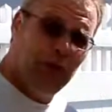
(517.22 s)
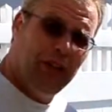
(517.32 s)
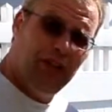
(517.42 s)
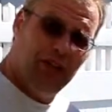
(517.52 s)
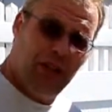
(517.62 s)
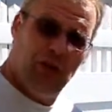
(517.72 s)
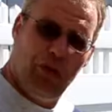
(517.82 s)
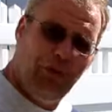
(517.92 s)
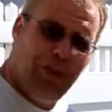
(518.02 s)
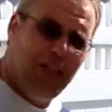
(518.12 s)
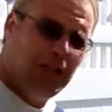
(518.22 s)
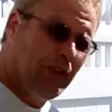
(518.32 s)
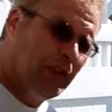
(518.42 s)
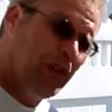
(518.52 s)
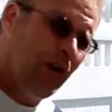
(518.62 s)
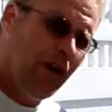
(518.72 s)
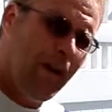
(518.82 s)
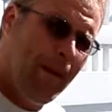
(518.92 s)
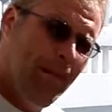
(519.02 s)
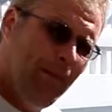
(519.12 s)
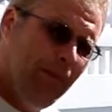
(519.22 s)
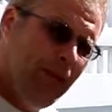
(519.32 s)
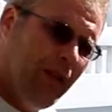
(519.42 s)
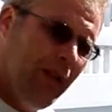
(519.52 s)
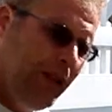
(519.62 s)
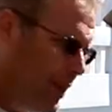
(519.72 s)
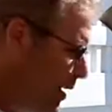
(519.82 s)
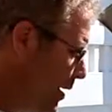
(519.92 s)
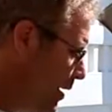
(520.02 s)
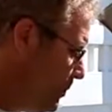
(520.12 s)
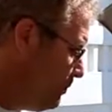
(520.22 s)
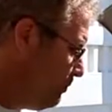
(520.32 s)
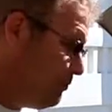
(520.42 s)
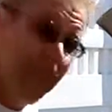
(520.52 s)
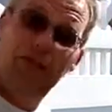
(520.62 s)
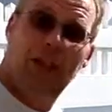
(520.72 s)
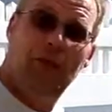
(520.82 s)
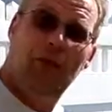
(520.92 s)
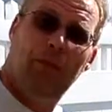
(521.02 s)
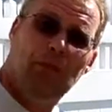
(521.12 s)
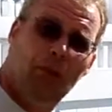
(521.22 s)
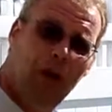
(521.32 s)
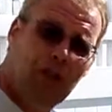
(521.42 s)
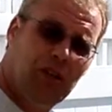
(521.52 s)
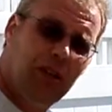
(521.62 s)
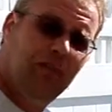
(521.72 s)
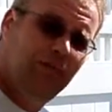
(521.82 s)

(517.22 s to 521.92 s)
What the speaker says: with this, because I do have plans for this car. And thank you very much for watching.